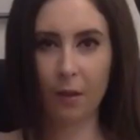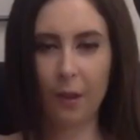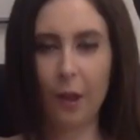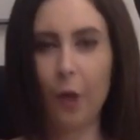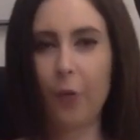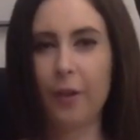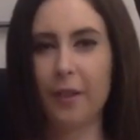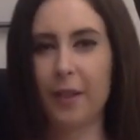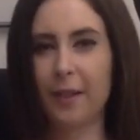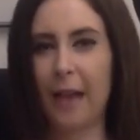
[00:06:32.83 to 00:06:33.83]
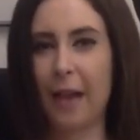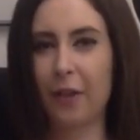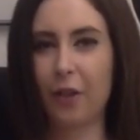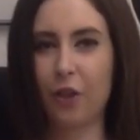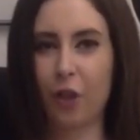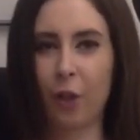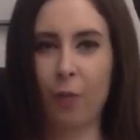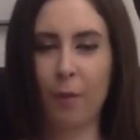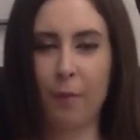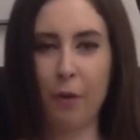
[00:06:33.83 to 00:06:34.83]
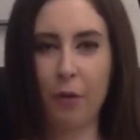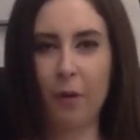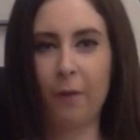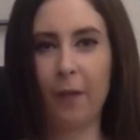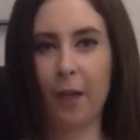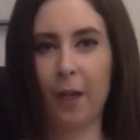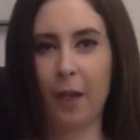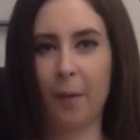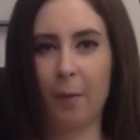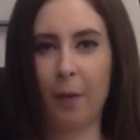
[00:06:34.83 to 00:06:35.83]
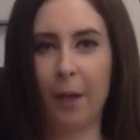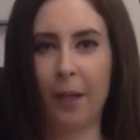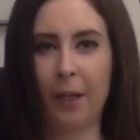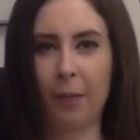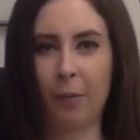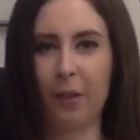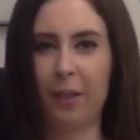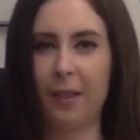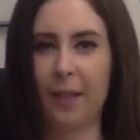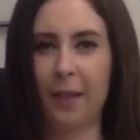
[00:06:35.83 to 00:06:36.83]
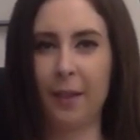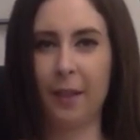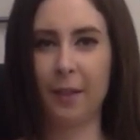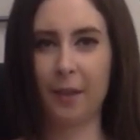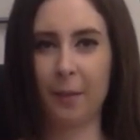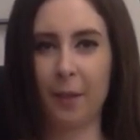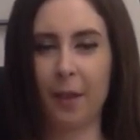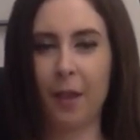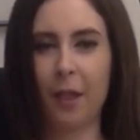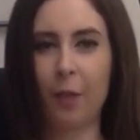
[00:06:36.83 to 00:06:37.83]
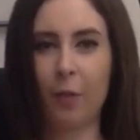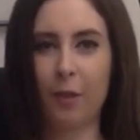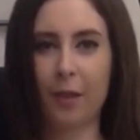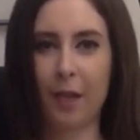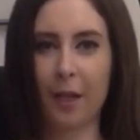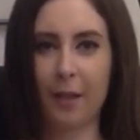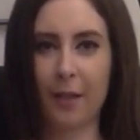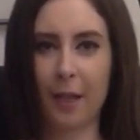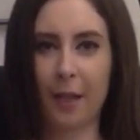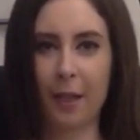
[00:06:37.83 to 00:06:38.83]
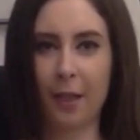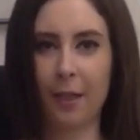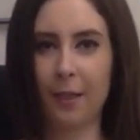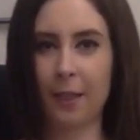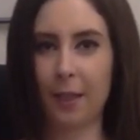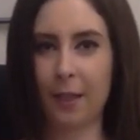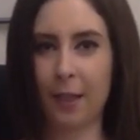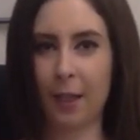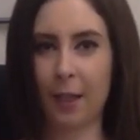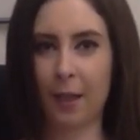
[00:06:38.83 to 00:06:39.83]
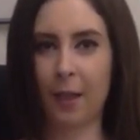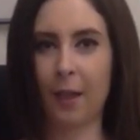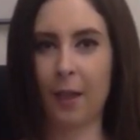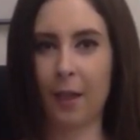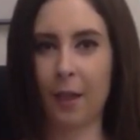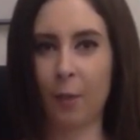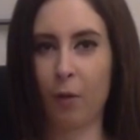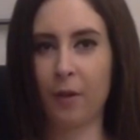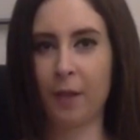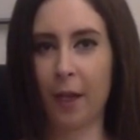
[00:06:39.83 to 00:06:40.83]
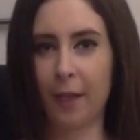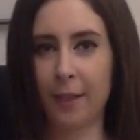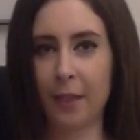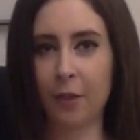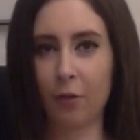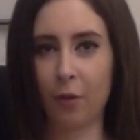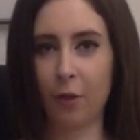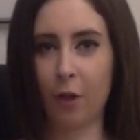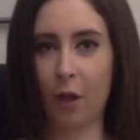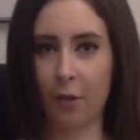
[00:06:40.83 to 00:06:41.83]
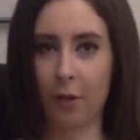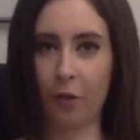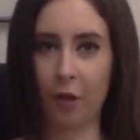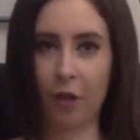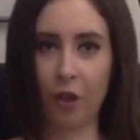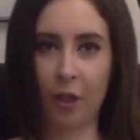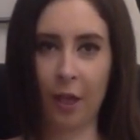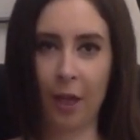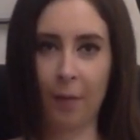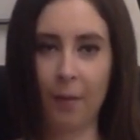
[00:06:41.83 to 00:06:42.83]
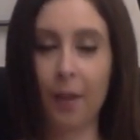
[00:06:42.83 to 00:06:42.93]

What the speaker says: No one is exactly sure what motivated him and why he really did this. I mean, he was kind of saying that he did think that it was identical to a concentration camp.